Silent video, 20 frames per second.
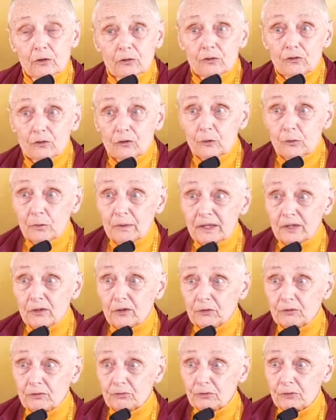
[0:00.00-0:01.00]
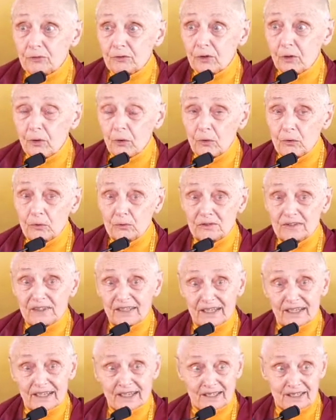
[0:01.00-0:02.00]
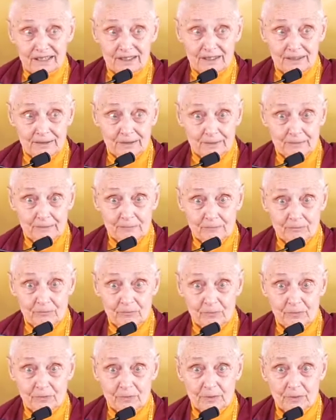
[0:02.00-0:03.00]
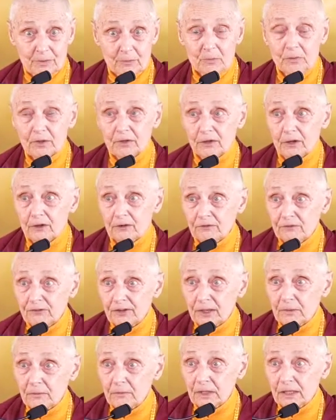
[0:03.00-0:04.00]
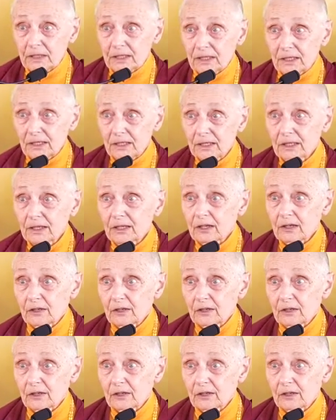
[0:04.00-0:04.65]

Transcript: So we go through the whole day with our family,